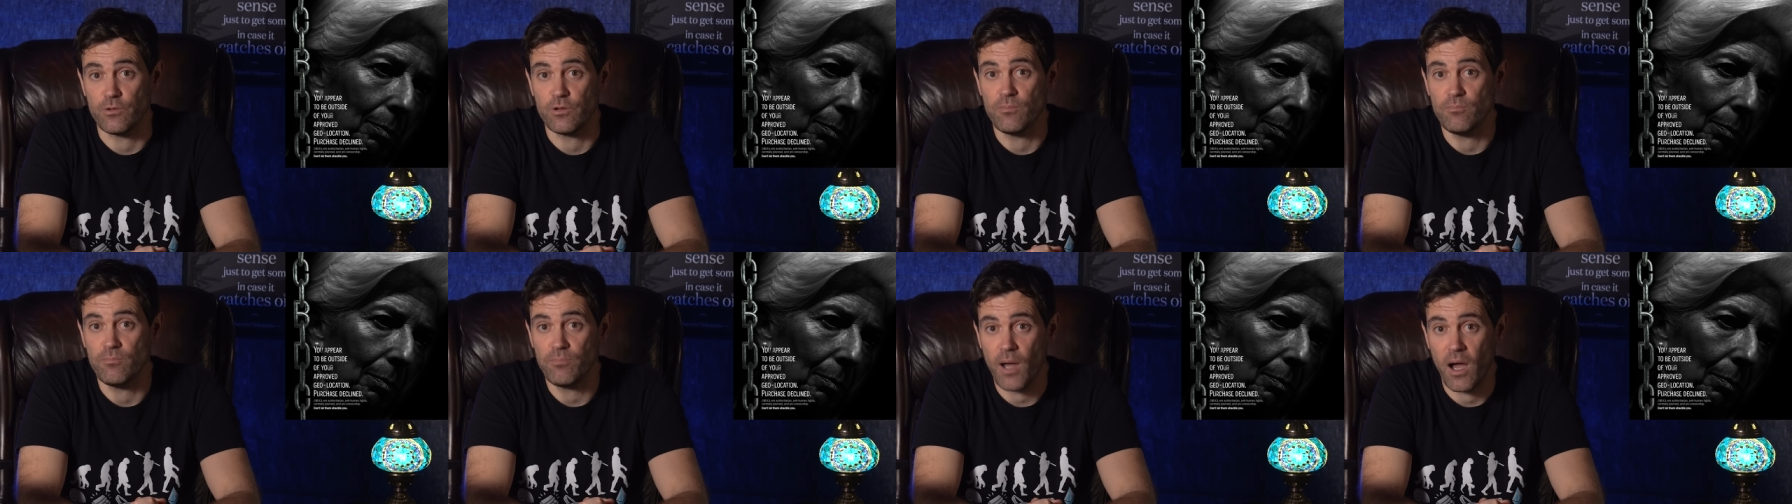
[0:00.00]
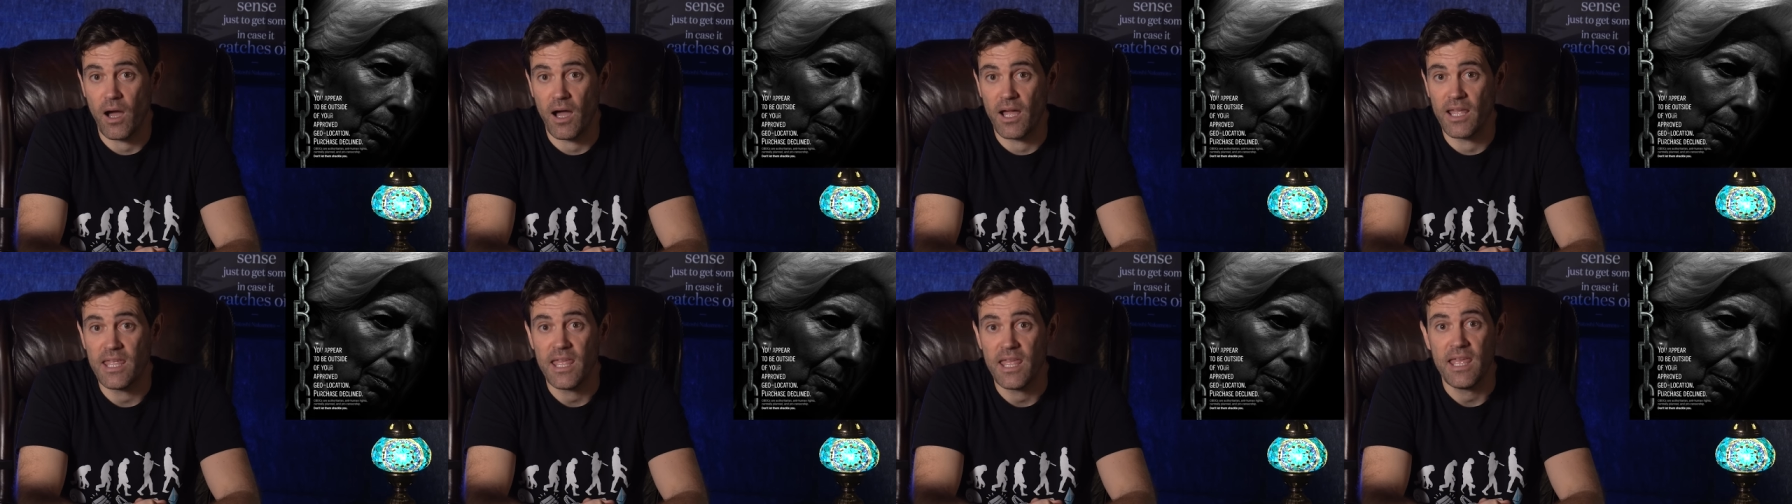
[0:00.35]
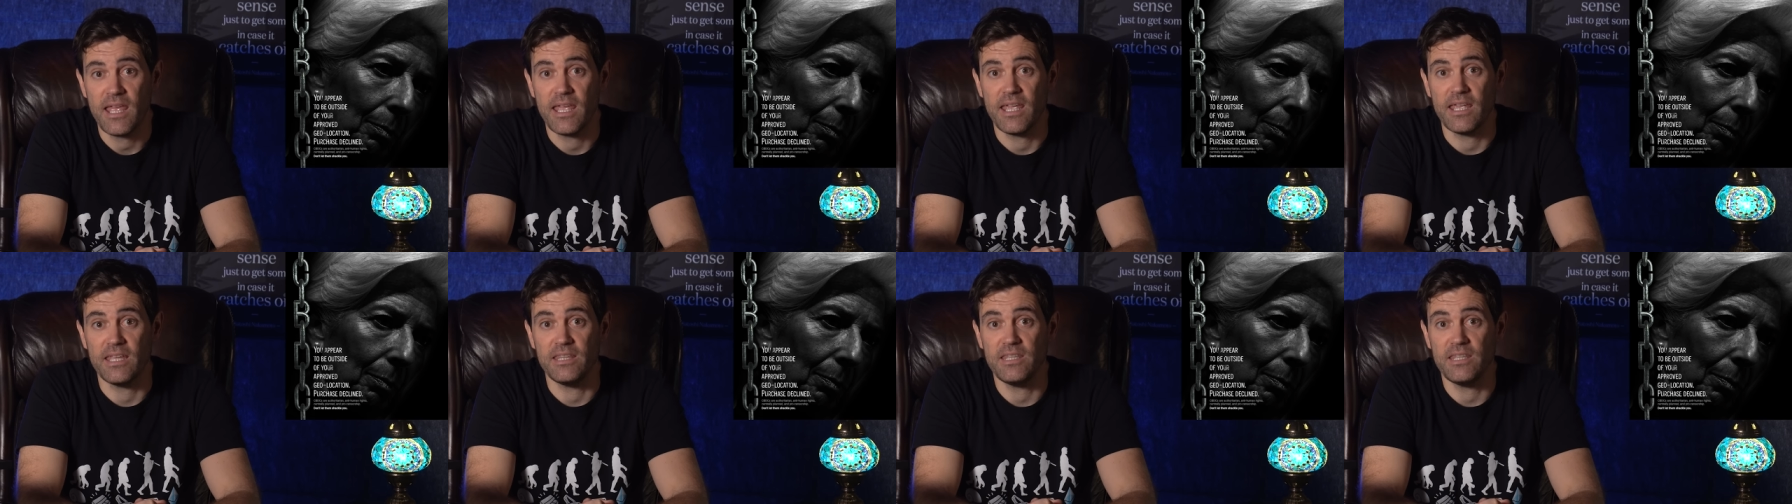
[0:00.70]
can buy
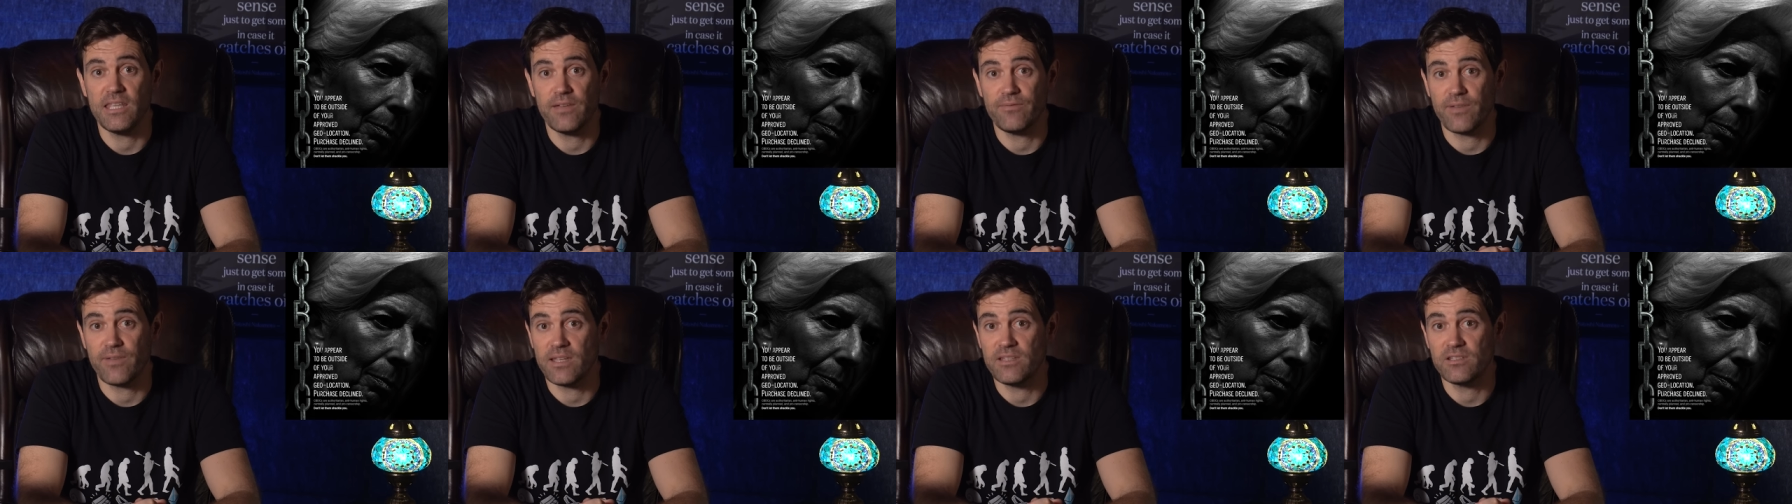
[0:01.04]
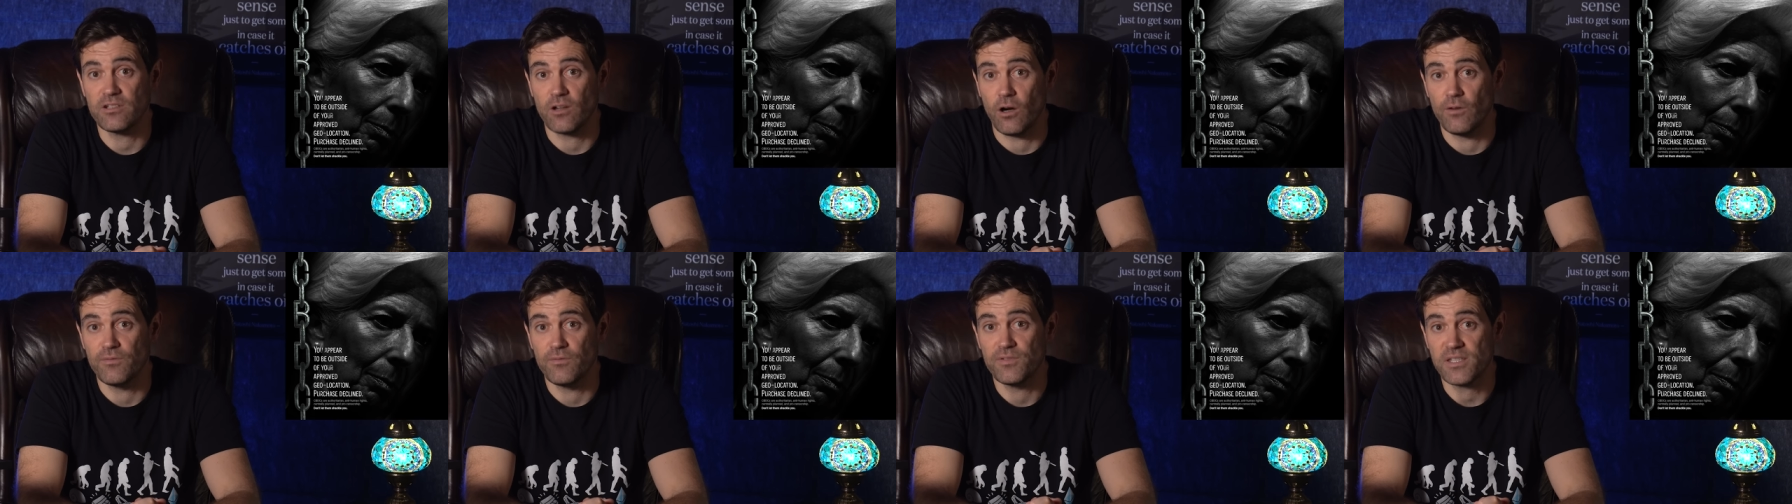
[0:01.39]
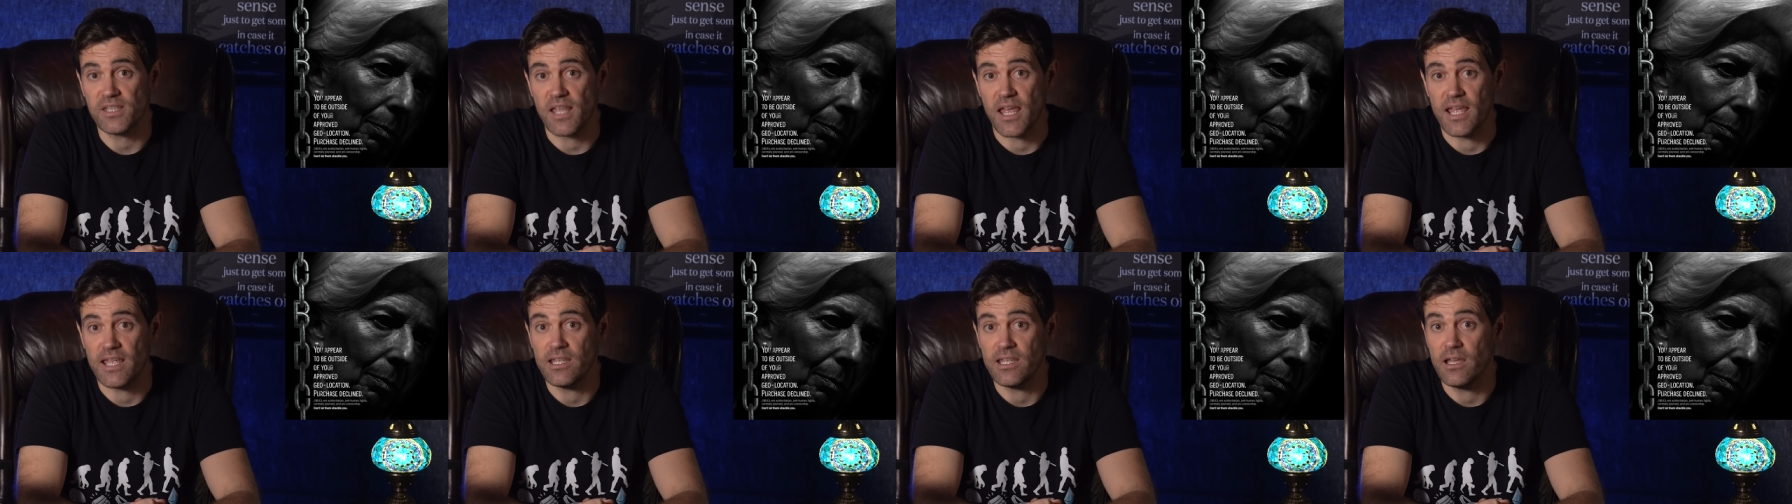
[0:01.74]
in the event of,
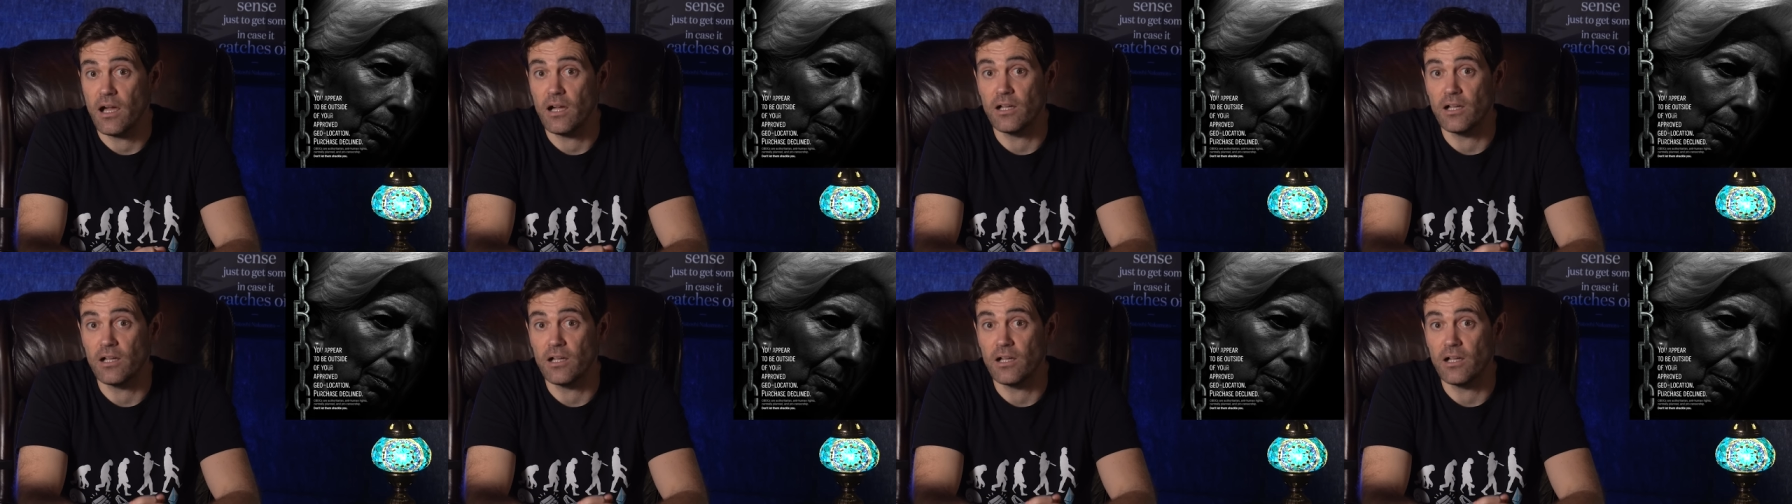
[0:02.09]
say,